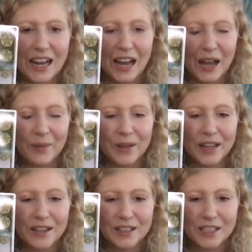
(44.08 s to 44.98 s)
um,
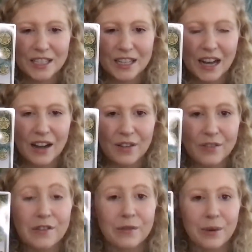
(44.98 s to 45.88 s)
energy
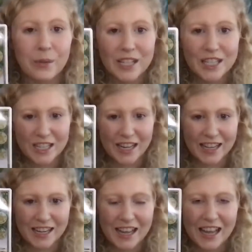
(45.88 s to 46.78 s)
of
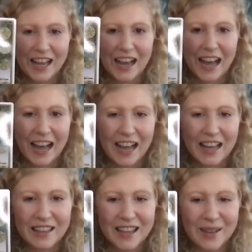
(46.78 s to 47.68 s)
fruition.
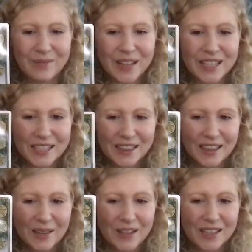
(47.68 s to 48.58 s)
And the amazing
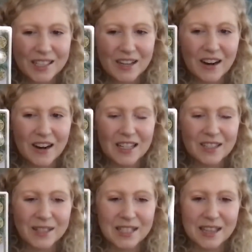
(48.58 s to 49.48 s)
thing about this card
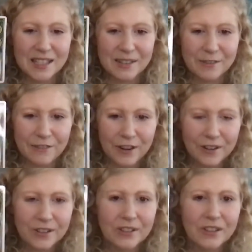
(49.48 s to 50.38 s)
is we see this
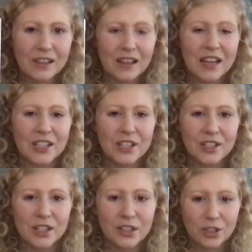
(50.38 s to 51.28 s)
fertile,
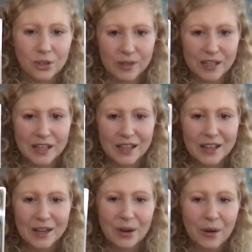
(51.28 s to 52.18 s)
lush
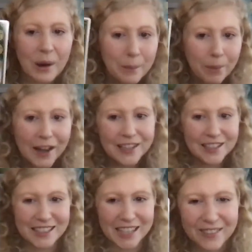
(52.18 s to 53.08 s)
tree you know
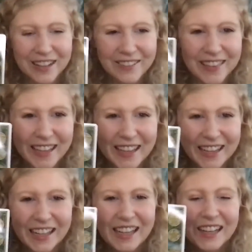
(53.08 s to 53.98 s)
abundant with
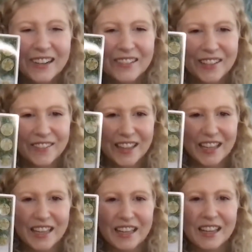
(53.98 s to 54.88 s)
the with
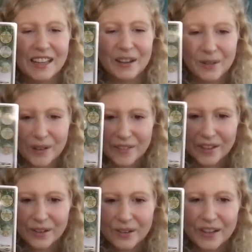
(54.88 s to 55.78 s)
the you know with
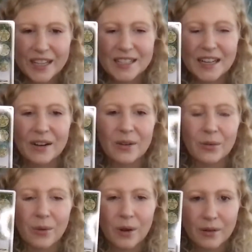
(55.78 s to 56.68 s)
the coins that are
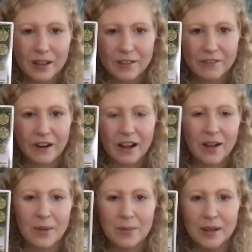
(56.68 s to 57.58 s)
growing
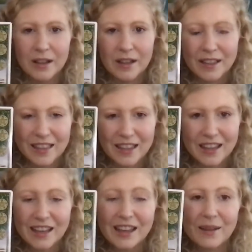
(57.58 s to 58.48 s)
from
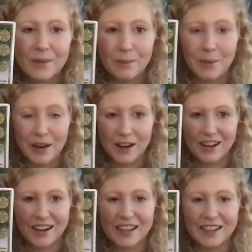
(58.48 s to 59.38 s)
the
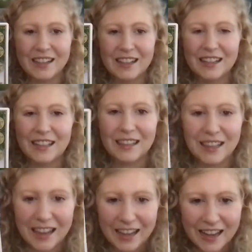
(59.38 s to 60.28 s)
barren
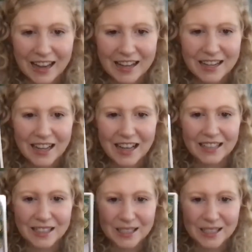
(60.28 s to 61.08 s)
land. And